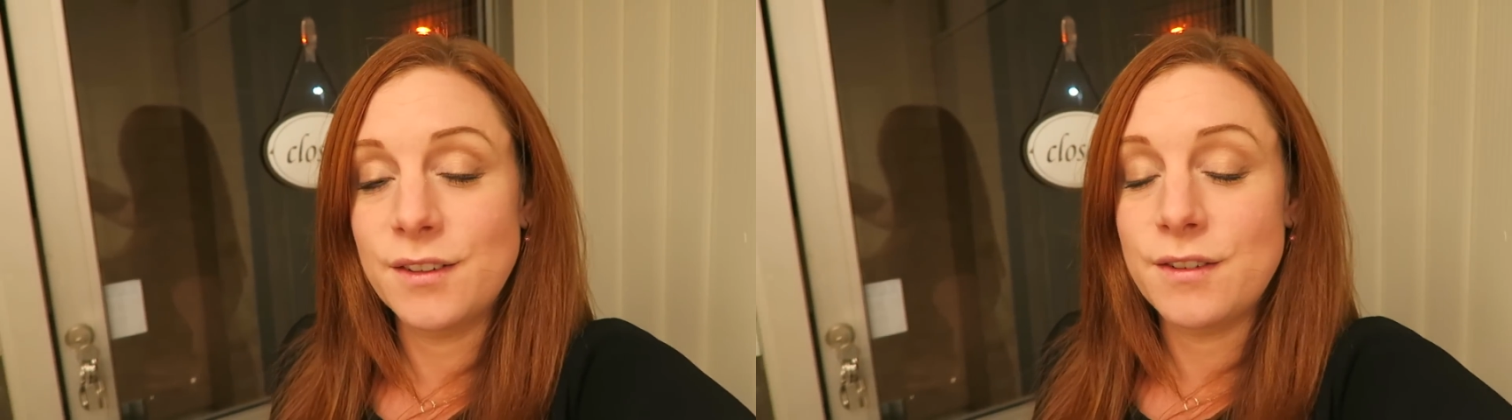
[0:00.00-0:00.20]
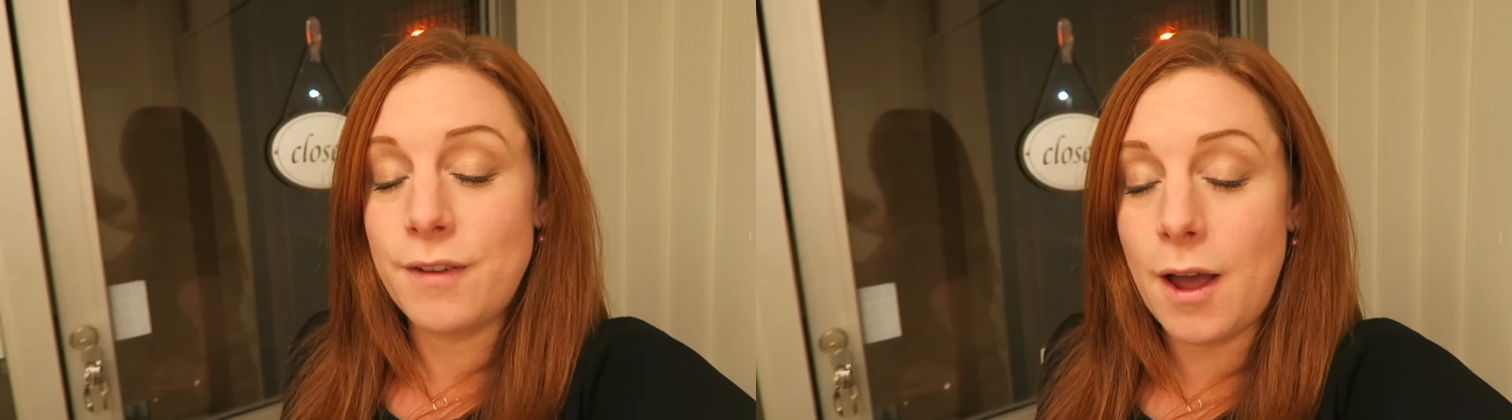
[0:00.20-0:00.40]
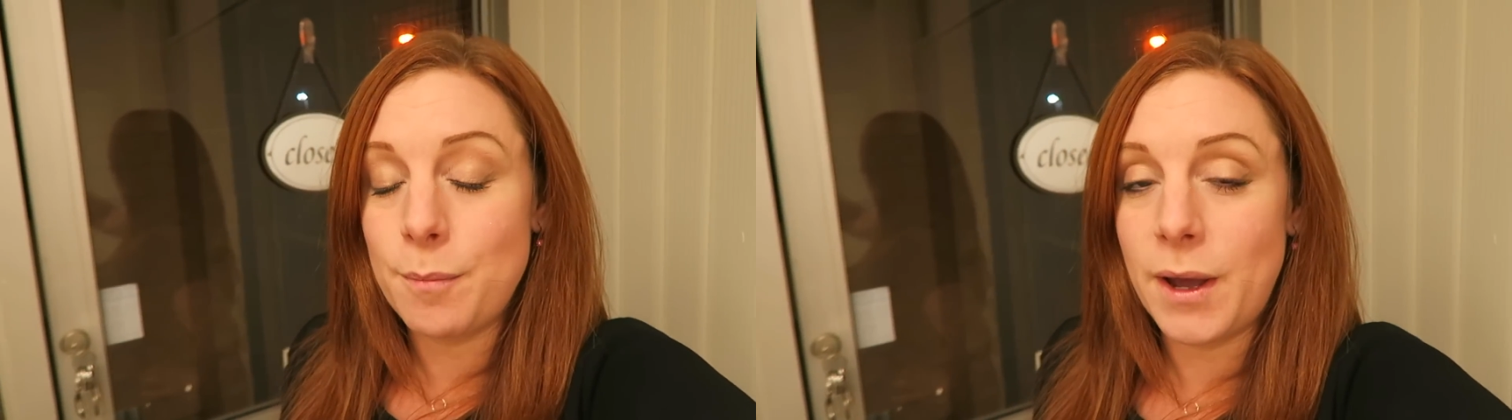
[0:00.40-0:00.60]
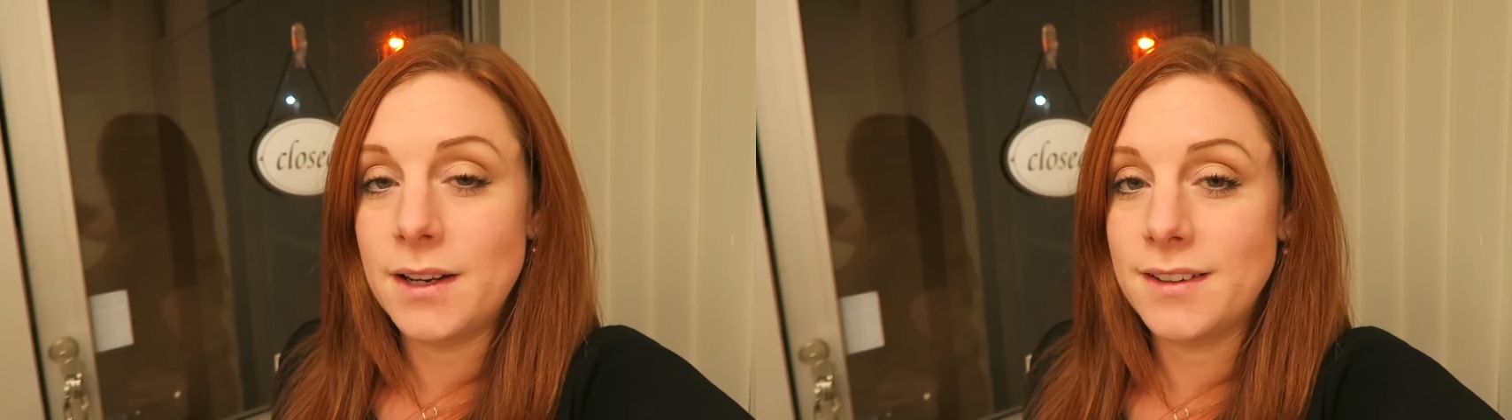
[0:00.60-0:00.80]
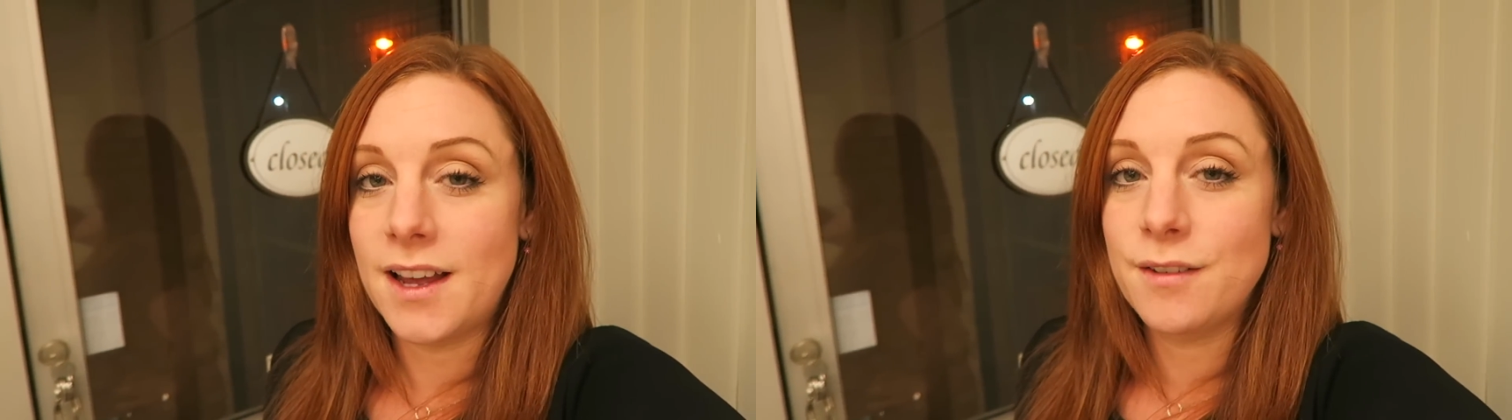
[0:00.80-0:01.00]
of Divine
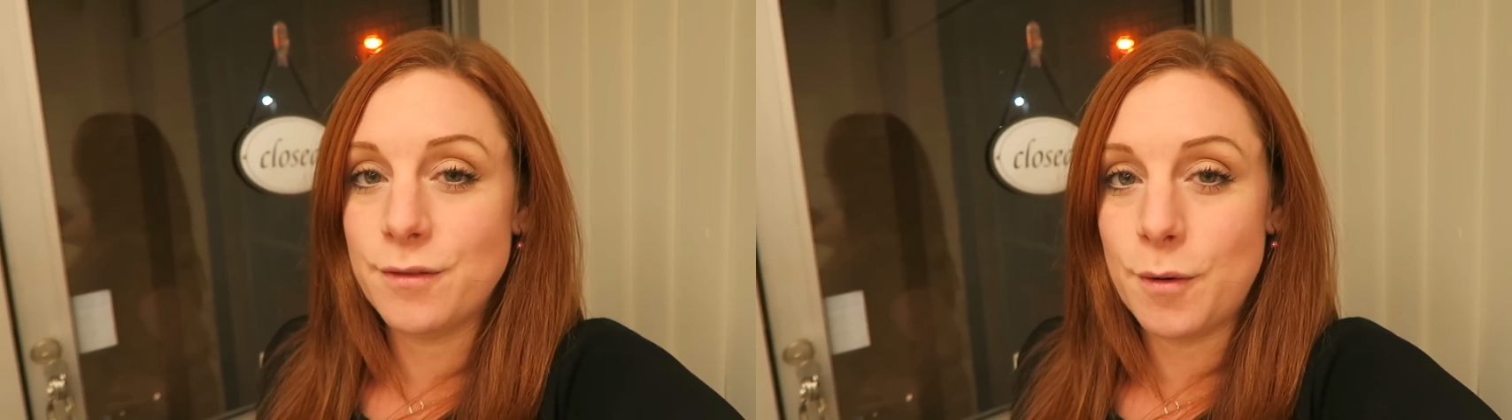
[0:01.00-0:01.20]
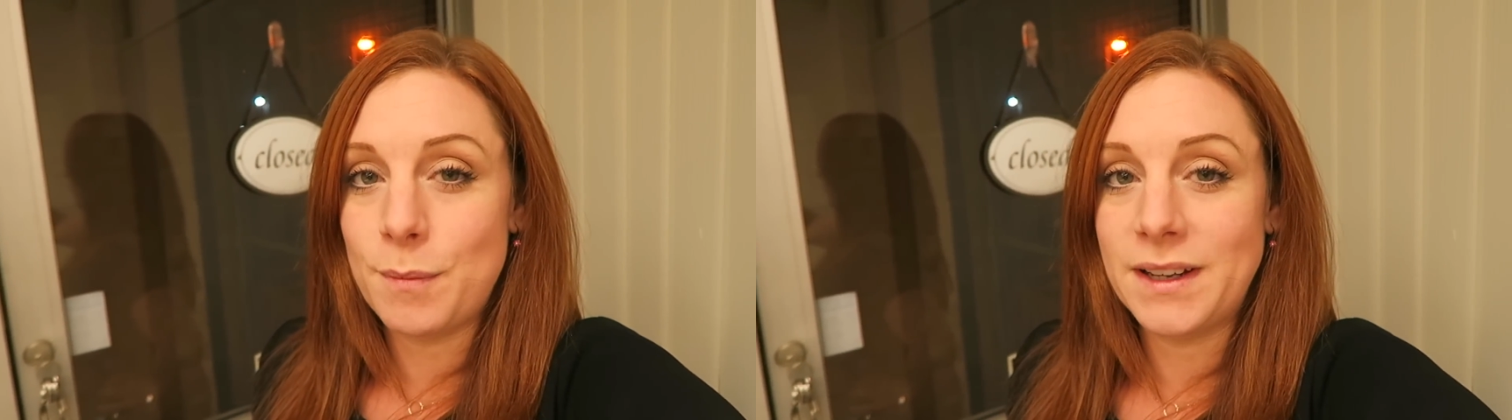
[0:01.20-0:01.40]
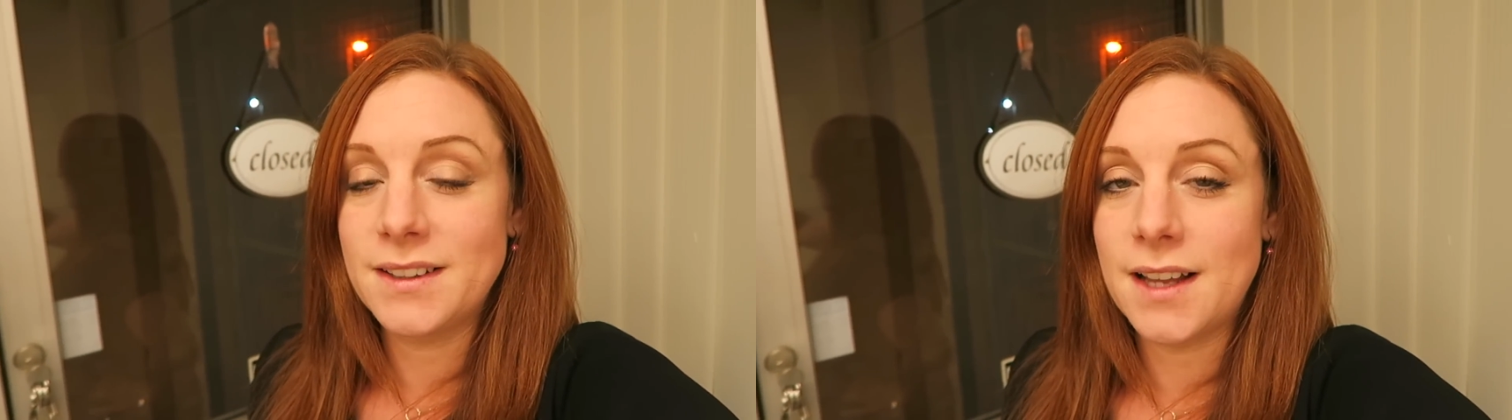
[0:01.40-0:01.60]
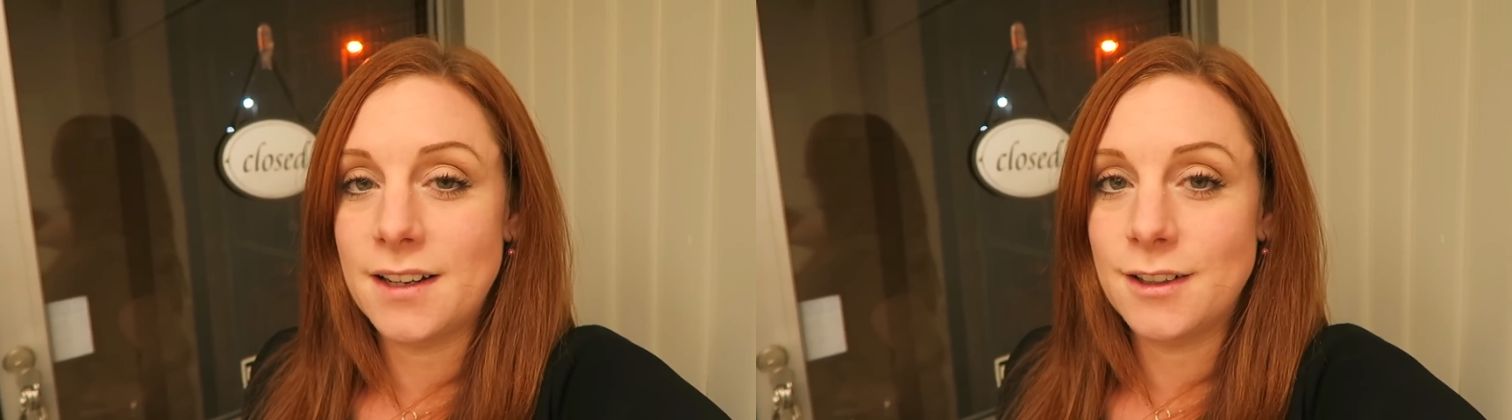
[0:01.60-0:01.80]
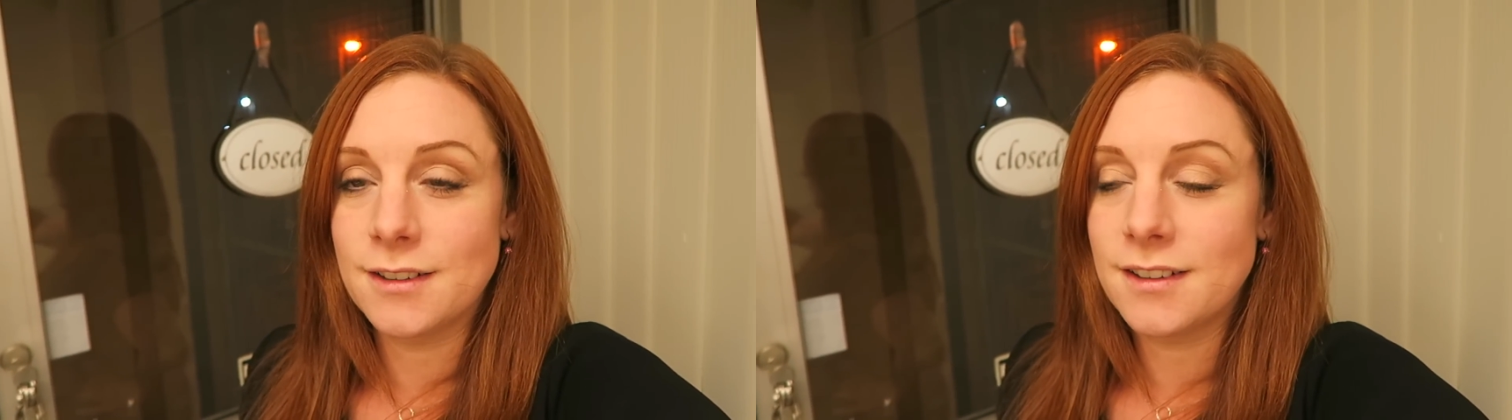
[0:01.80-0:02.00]
by Design from my
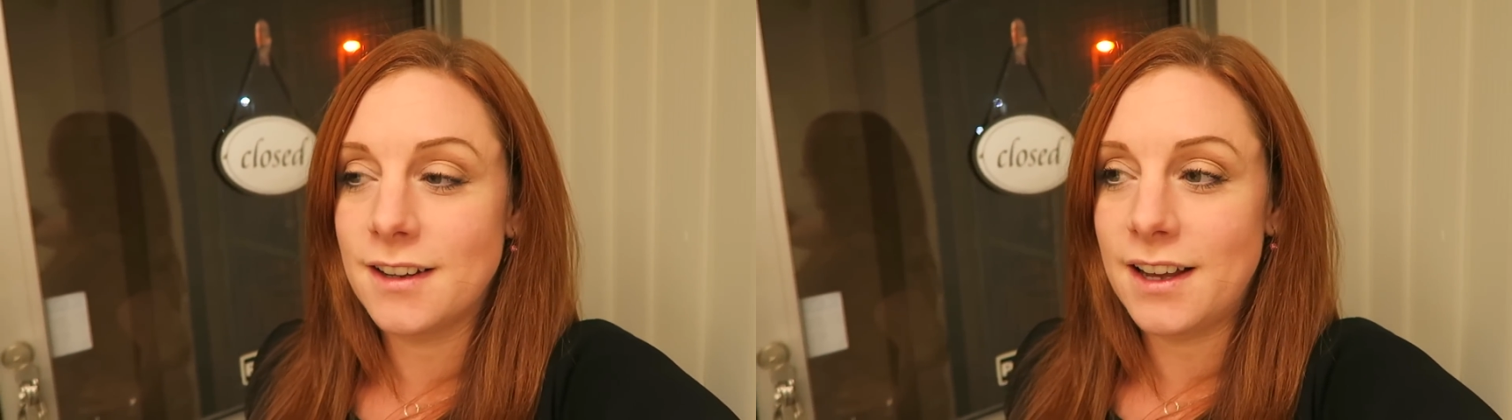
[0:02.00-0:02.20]
salon